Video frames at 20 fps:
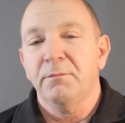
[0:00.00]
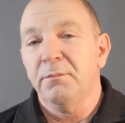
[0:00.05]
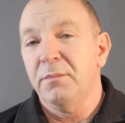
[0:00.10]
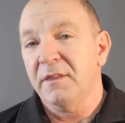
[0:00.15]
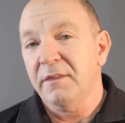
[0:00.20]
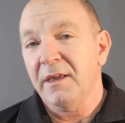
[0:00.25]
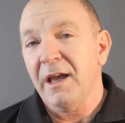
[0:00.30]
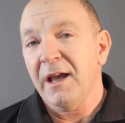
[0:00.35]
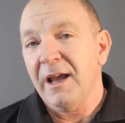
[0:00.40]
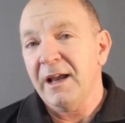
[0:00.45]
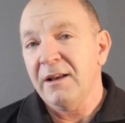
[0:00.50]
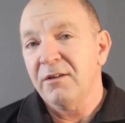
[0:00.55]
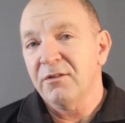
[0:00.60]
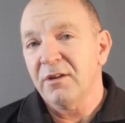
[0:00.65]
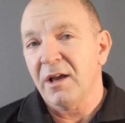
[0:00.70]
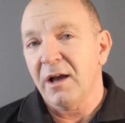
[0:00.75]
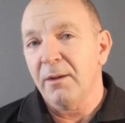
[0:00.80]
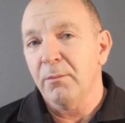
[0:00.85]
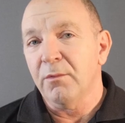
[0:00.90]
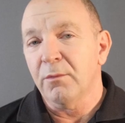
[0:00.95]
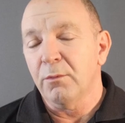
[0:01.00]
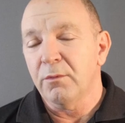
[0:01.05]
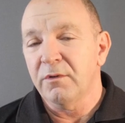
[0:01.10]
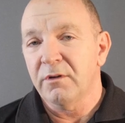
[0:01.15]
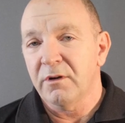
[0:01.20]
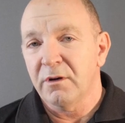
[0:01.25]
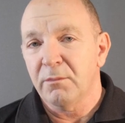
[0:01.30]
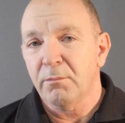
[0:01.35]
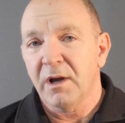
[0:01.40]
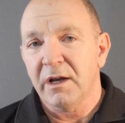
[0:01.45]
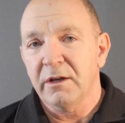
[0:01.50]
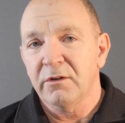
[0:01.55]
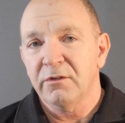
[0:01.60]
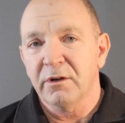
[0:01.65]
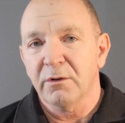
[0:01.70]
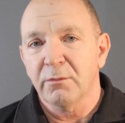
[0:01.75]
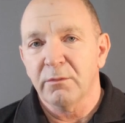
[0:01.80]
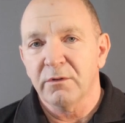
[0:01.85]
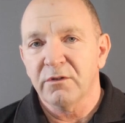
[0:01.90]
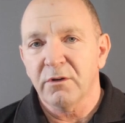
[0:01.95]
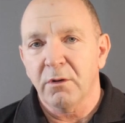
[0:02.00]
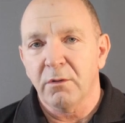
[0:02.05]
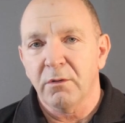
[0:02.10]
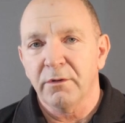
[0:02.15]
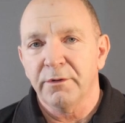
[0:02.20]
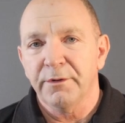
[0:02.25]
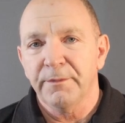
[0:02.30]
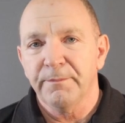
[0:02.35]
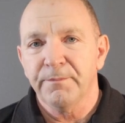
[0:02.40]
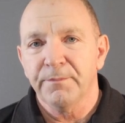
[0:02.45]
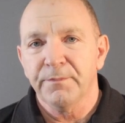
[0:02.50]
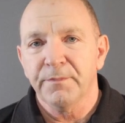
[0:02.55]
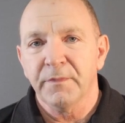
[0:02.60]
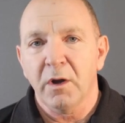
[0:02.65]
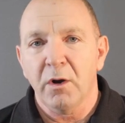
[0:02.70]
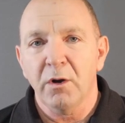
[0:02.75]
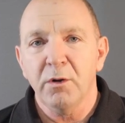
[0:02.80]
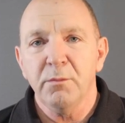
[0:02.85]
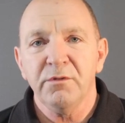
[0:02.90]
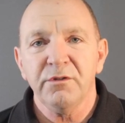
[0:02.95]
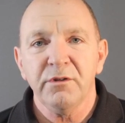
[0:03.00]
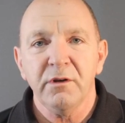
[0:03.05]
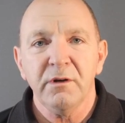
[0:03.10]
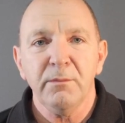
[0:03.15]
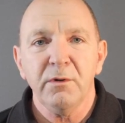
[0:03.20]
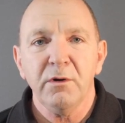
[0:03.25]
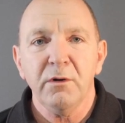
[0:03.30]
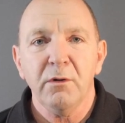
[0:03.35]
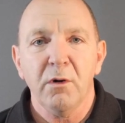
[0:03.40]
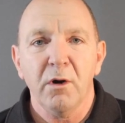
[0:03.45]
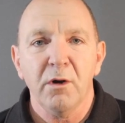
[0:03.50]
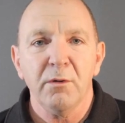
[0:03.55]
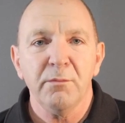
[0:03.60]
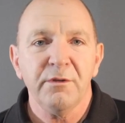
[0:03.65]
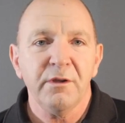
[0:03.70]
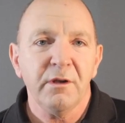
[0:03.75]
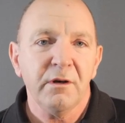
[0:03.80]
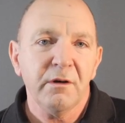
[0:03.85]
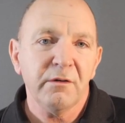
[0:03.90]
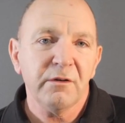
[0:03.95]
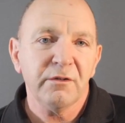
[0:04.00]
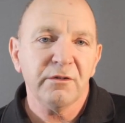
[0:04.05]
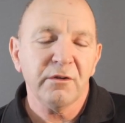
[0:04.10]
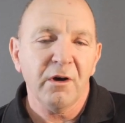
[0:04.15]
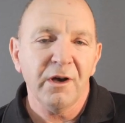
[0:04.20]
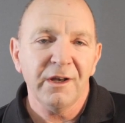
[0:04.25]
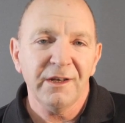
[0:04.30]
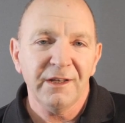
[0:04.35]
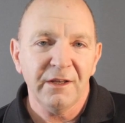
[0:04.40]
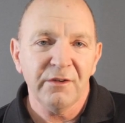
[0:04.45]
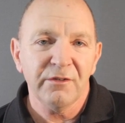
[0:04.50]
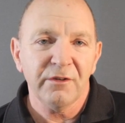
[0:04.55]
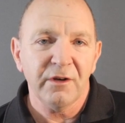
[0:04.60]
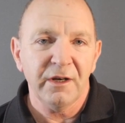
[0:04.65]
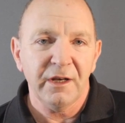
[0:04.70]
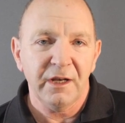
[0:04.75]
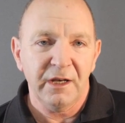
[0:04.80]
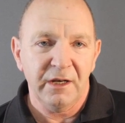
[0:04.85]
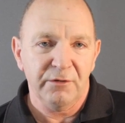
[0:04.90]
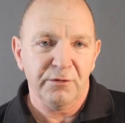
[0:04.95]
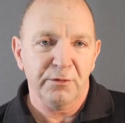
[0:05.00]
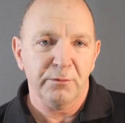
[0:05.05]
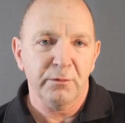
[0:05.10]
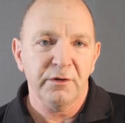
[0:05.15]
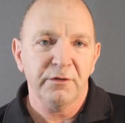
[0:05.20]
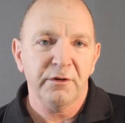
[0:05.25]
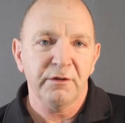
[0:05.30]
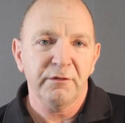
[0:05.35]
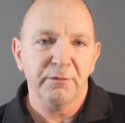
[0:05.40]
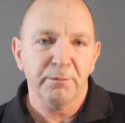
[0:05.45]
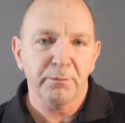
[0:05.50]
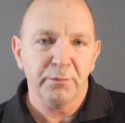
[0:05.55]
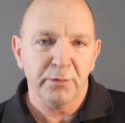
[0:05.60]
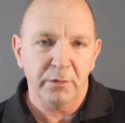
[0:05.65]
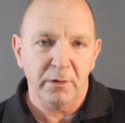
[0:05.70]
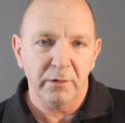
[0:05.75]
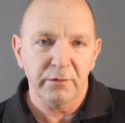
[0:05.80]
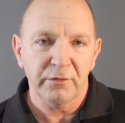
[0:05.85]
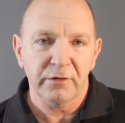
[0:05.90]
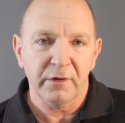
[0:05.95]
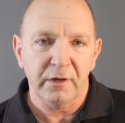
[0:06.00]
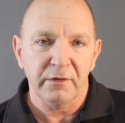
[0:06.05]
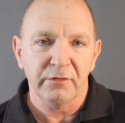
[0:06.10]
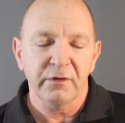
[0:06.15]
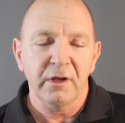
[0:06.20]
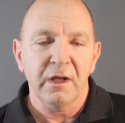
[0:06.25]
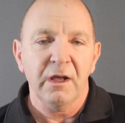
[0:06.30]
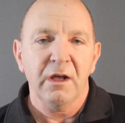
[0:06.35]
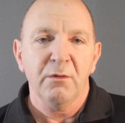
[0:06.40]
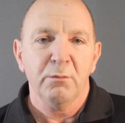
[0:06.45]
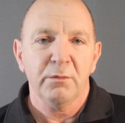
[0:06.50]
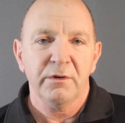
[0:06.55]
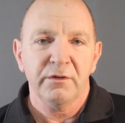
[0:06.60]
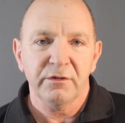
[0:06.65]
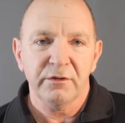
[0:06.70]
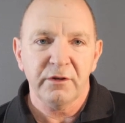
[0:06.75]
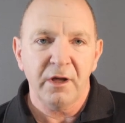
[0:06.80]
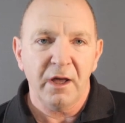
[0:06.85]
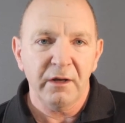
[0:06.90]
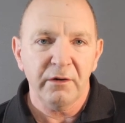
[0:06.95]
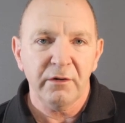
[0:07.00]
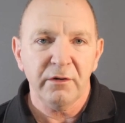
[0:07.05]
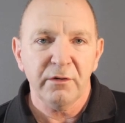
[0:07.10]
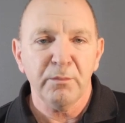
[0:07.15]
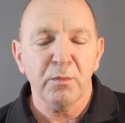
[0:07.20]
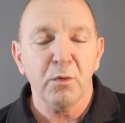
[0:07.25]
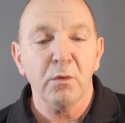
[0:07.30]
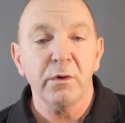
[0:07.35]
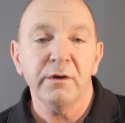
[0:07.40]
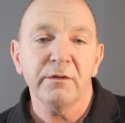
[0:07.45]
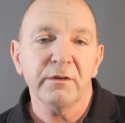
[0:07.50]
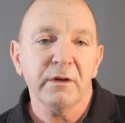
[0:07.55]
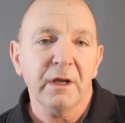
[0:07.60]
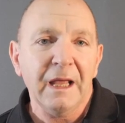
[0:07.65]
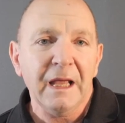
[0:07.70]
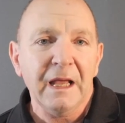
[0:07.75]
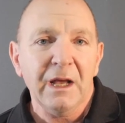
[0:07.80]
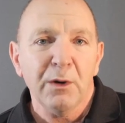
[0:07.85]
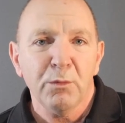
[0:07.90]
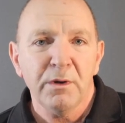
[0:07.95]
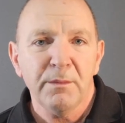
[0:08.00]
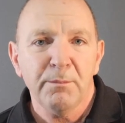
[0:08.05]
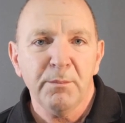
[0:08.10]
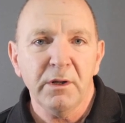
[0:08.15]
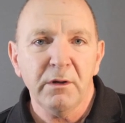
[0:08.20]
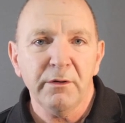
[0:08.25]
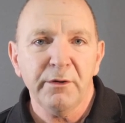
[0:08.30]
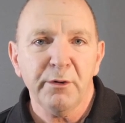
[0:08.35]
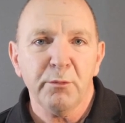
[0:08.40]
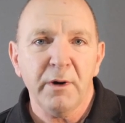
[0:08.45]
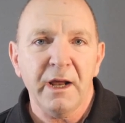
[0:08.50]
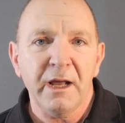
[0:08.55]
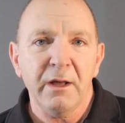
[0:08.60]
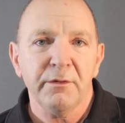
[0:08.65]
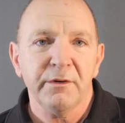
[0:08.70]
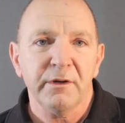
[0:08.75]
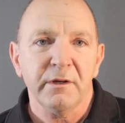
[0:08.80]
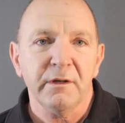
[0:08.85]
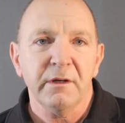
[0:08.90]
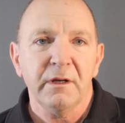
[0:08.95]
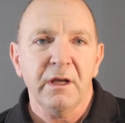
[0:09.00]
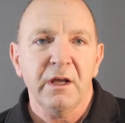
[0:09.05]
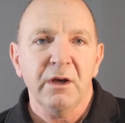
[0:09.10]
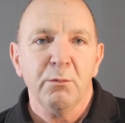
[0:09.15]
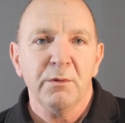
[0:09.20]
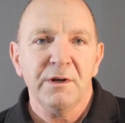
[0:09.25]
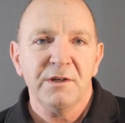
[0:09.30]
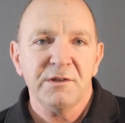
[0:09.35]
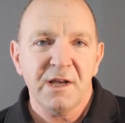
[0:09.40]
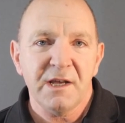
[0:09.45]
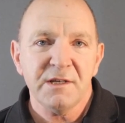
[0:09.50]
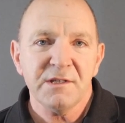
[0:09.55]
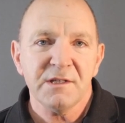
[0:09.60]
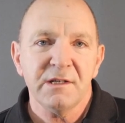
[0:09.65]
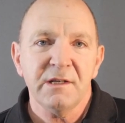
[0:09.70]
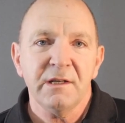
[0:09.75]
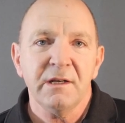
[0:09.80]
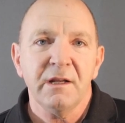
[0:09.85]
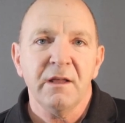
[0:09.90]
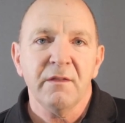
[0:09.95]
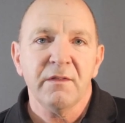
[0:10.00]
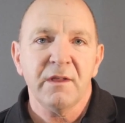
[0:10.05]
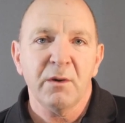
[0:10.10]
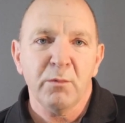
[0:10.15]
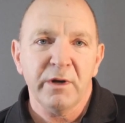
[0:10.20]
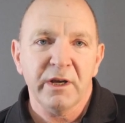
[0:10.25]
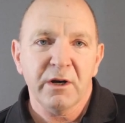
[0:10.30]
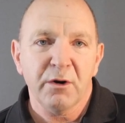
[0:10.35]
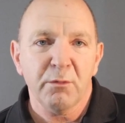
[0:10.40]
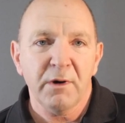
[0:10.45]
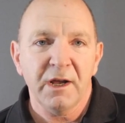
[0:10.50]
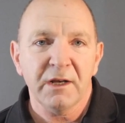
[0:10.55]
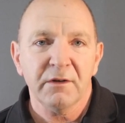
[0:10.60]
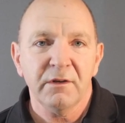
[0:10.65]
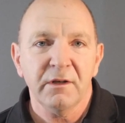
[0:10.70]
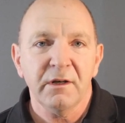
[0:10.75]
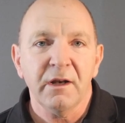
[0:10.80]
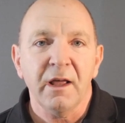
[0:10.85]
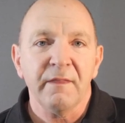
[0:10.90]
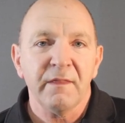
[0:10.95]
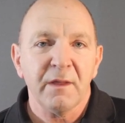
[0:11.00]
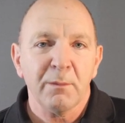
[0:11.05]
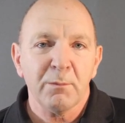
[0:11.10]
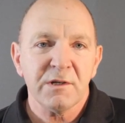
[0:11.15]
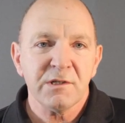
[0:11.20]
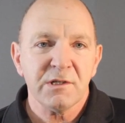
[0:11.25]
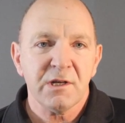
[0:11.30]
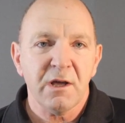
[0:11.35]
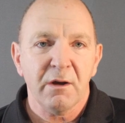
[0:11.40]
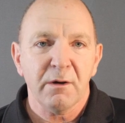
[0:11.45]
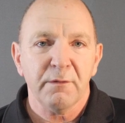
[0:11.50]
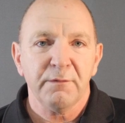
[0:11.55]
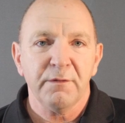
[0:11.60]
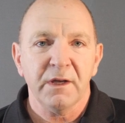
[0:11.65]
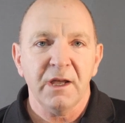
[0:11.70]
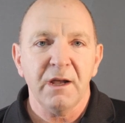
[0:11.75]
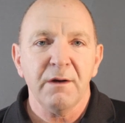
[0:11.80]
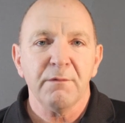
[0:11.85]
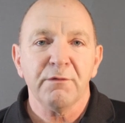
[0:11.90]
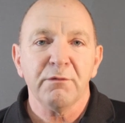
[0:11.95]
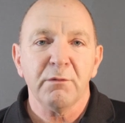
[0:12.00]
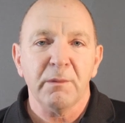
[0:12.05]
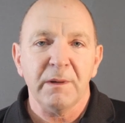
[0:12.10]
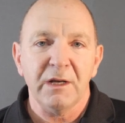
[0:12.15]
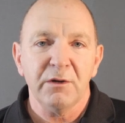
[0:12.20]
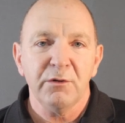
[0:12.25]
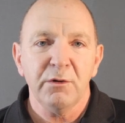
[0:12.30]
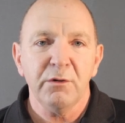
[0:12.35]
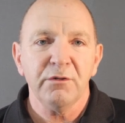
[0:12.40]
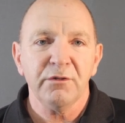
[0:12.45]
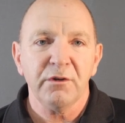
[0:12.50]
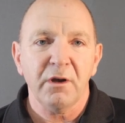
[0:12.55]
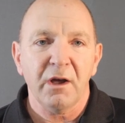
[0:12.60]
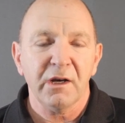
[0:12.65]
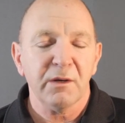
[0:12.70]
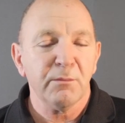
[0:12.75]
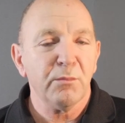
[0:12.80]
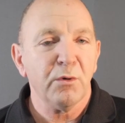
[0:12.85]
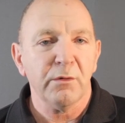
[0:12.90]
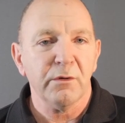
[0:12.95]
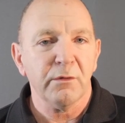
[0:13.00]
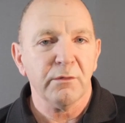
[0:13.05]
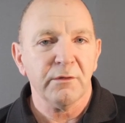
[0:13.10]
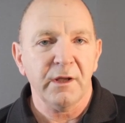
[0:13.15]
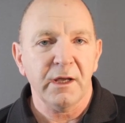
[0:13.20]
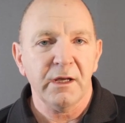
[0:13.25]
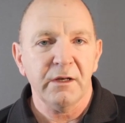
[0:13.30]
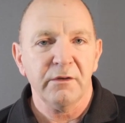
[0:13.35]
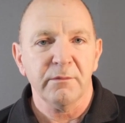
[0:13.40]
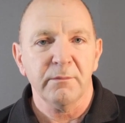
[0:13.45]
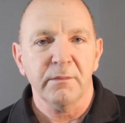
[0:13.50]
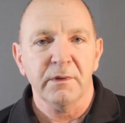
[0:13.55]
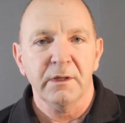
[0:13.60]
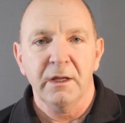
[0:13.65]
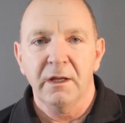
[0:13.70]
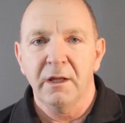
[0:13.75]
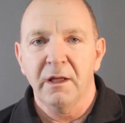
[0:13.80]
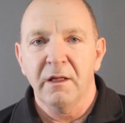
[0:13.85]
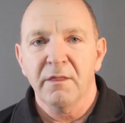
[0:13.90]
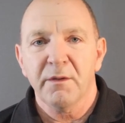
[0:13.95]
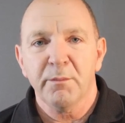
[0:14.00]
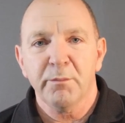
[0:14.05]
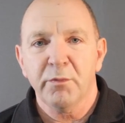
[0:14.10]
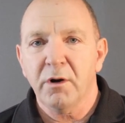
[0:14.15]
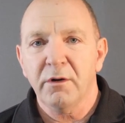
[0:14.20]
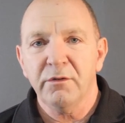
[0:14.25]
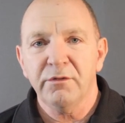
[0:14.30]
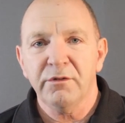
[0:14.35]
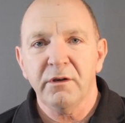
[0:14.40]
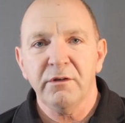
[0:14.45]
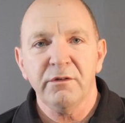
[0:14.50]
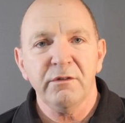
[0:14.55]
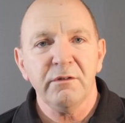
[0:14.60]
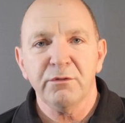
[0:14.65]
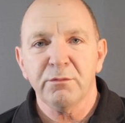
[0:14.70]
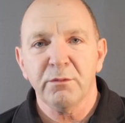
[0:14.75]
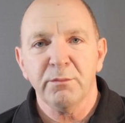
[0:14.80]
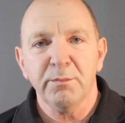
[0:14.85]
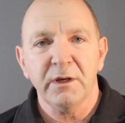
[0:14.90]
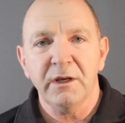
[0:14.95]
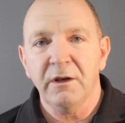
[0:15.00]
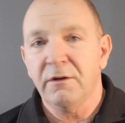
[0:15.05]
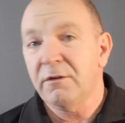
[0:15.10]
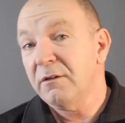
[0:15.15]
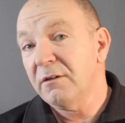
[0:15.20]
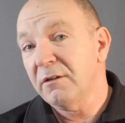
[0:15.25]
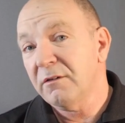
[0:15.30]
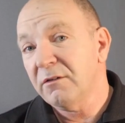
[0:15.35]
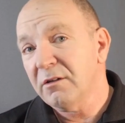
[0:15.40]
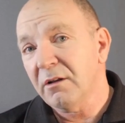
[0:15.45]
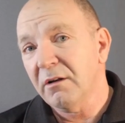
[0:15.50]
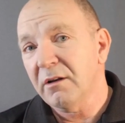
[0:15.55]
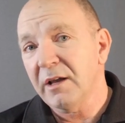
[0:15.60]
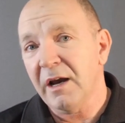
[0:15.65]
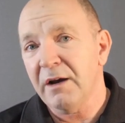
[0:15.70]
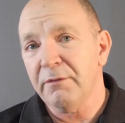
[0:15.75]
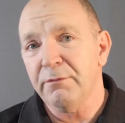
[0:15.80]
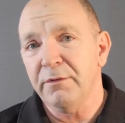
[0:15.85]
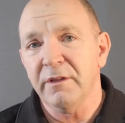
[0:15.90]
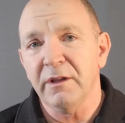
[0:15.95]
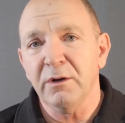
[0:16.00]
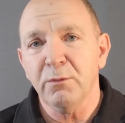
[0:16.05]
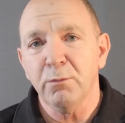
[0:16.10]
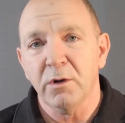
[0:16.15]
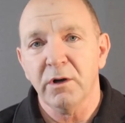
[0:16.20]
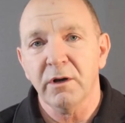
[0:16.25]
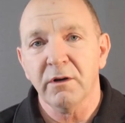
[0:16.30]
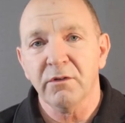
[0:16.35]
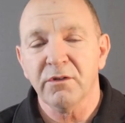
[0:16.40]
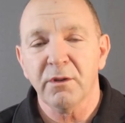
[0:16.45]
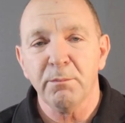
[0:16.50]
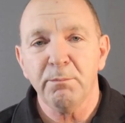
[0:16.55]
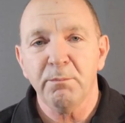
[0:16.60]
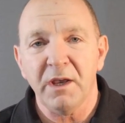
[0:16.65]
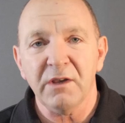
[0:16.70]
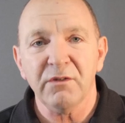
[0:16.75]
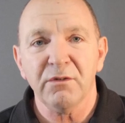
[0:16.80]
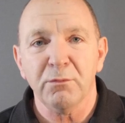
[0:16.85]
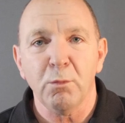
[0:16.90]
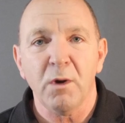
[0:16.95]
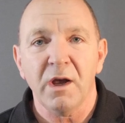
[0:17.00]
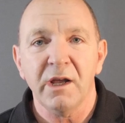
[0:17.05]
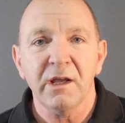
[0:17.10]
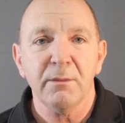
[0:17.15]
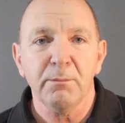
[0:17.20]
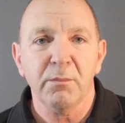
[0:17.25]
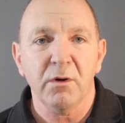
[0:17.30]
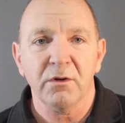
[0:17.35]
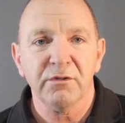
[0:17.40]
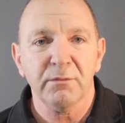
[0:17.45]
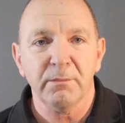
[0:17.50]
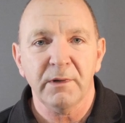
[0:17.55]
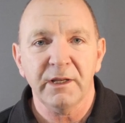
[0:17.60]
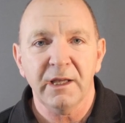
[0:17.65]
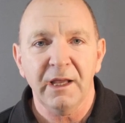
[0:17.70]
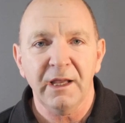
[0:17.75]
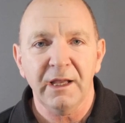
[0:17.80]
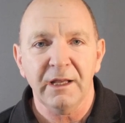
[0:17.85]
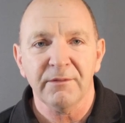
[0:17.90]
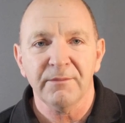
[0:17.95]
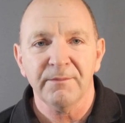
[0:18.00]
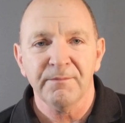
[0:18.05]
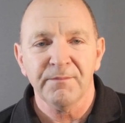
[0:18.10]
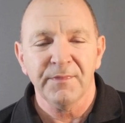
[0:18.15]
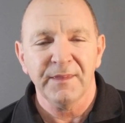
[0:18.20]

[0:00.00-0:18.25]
But that ends up with an amazing result. Home cinema or home theatre design is an iterative process. We start at a point, we build around it, we test it, then we correct it, and then we start off again from our new starting point or datum. The process is repeated until everything works the best way it possibly can.